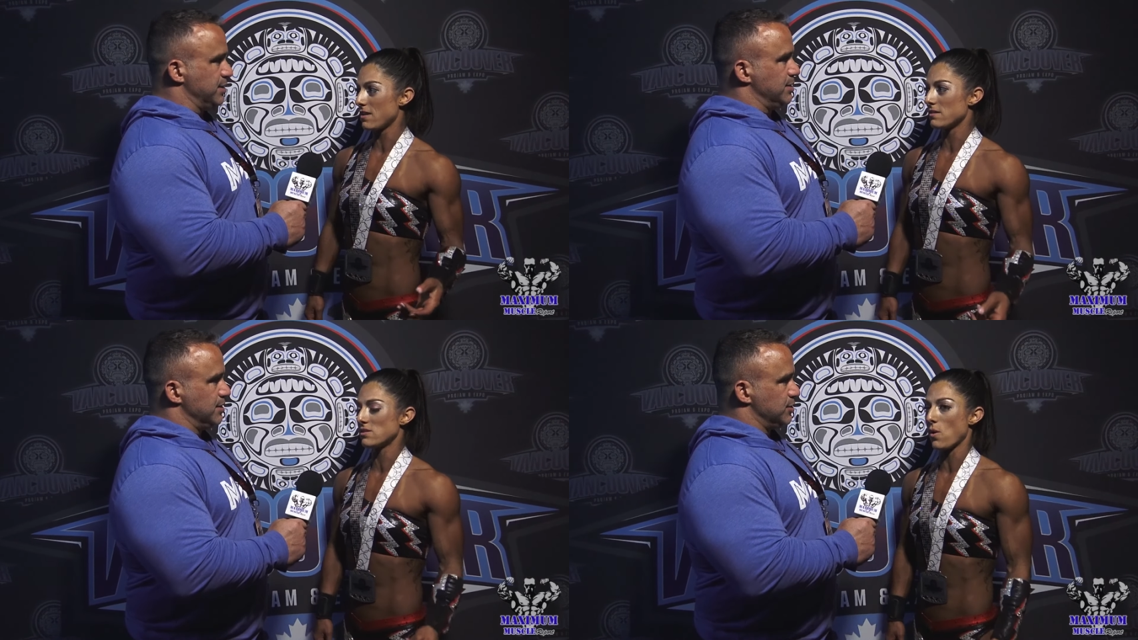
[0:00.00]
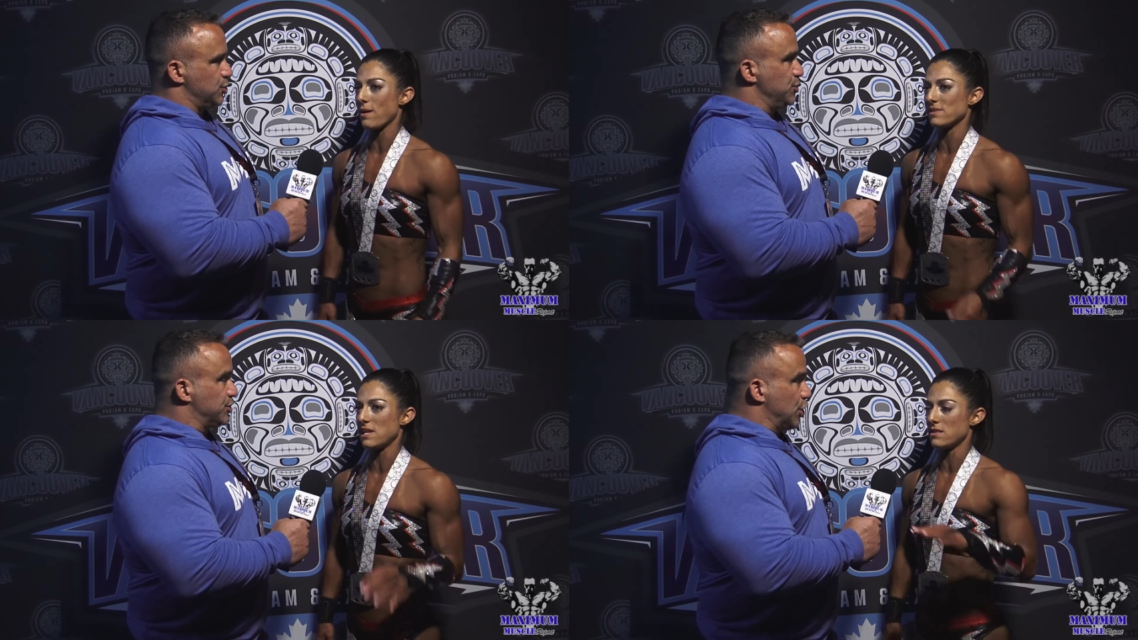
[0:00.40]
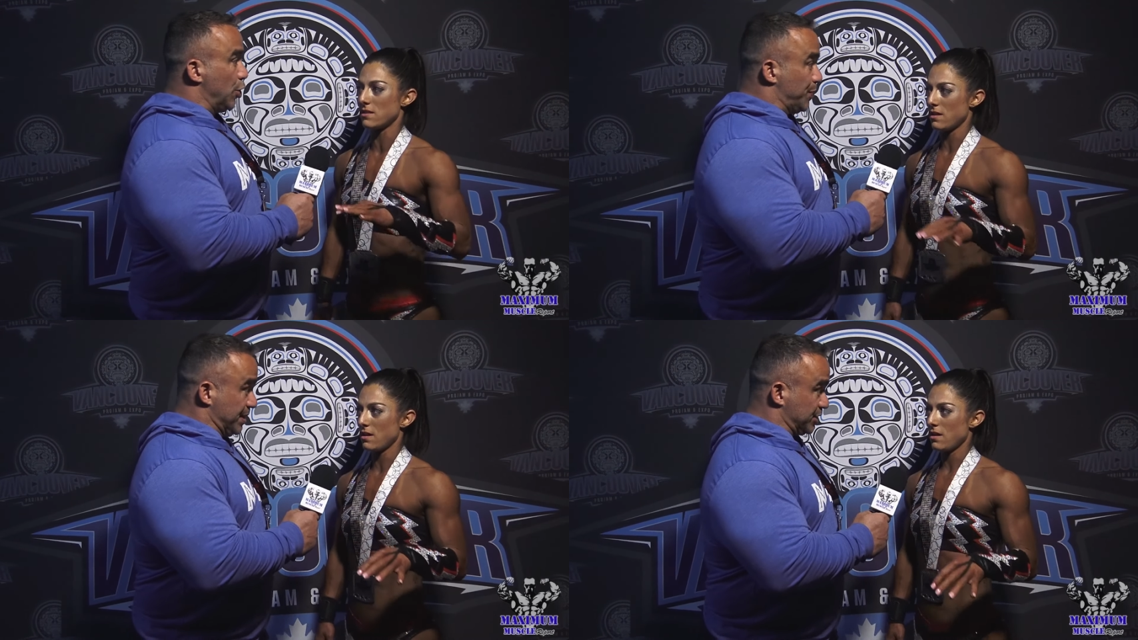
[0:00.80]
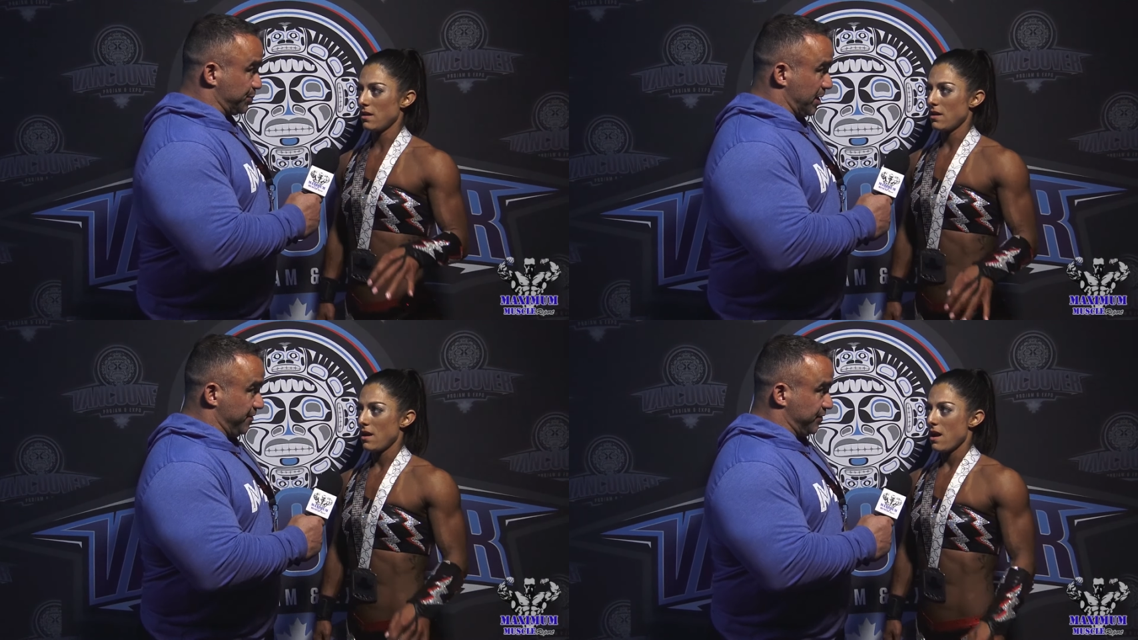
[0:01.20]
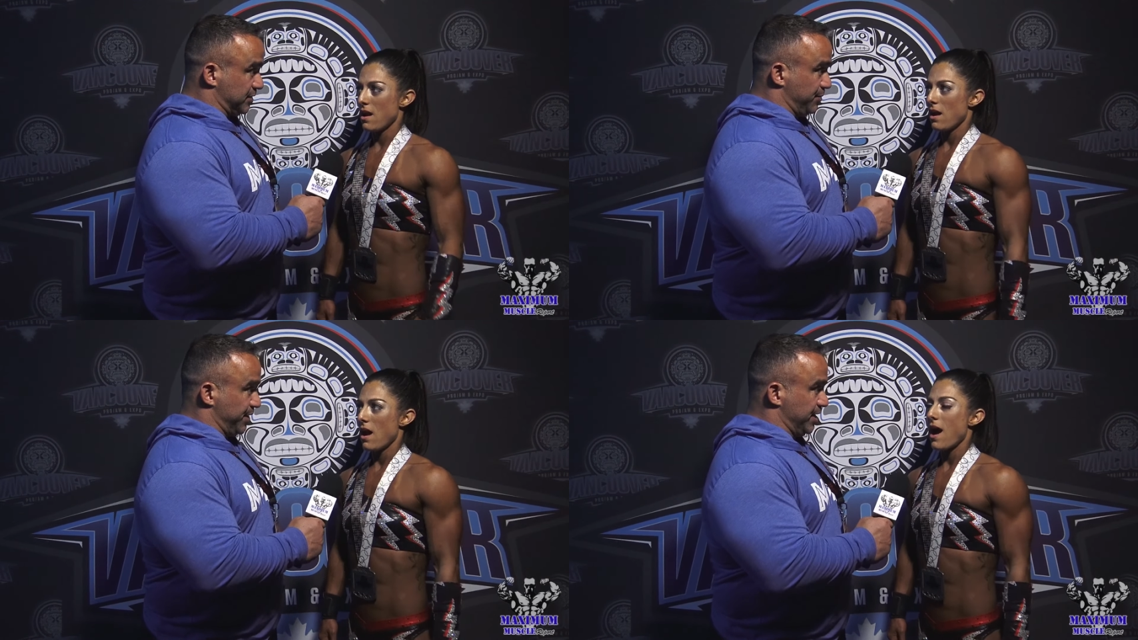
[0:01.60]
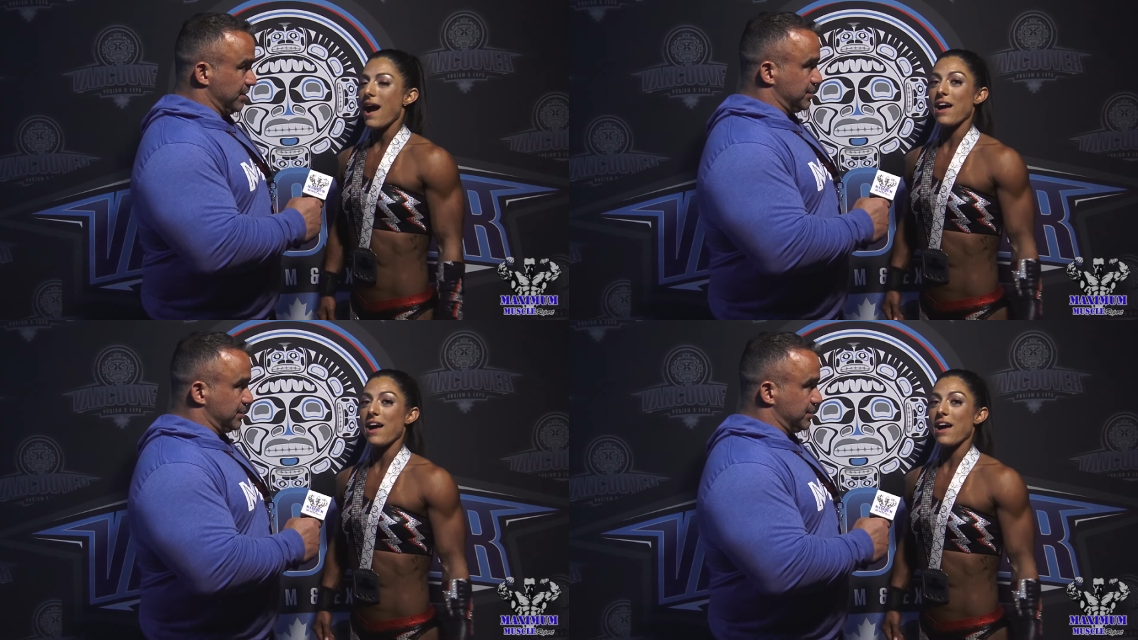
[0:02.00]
Speaker 1: it. So you I was in opened a spot for someone else.